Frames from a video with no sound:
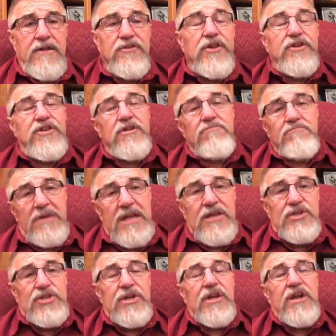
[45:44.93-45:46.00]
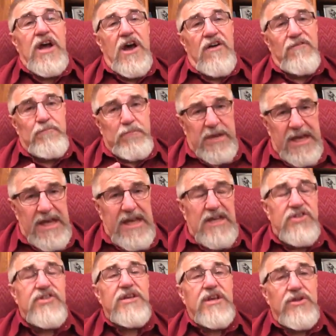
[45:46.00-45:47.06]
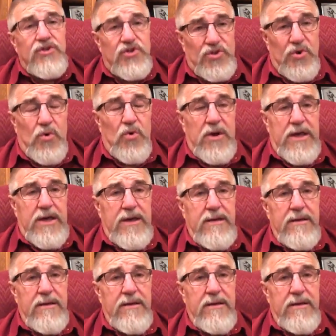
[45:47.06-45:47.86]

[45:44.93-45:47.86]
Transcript: the dimension of peace and joy